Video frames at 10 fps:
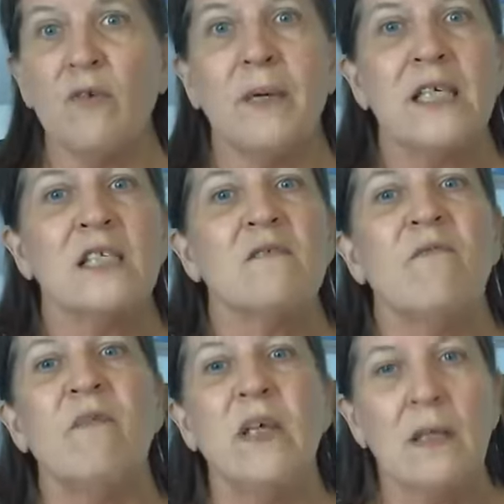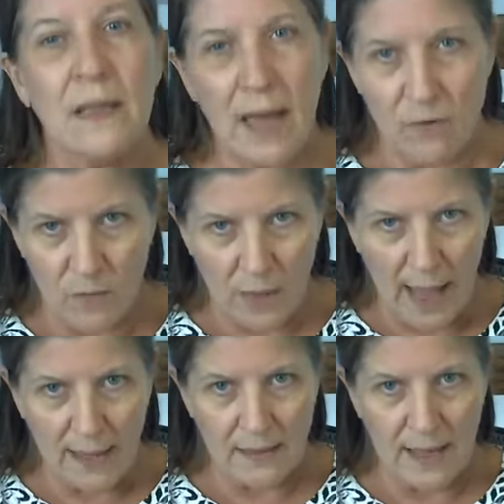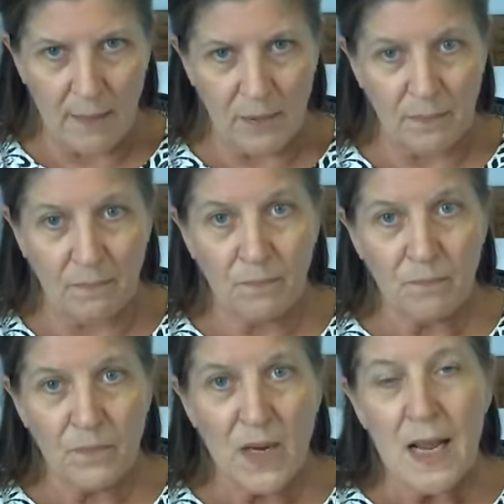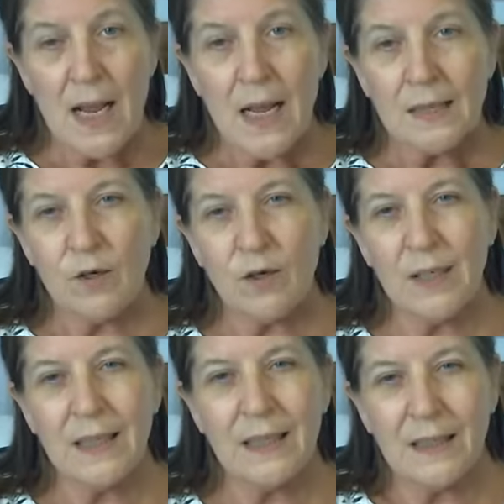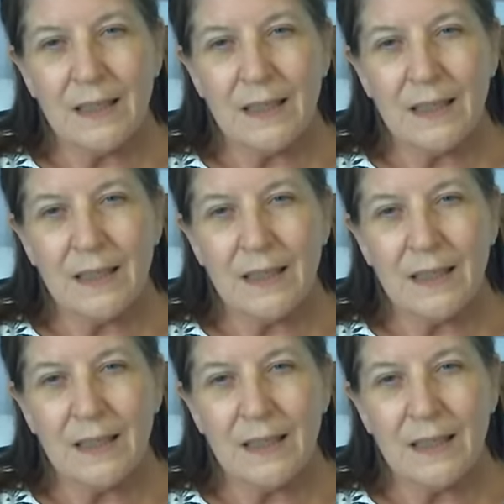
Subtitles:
you might just feel that relax happen. So you're going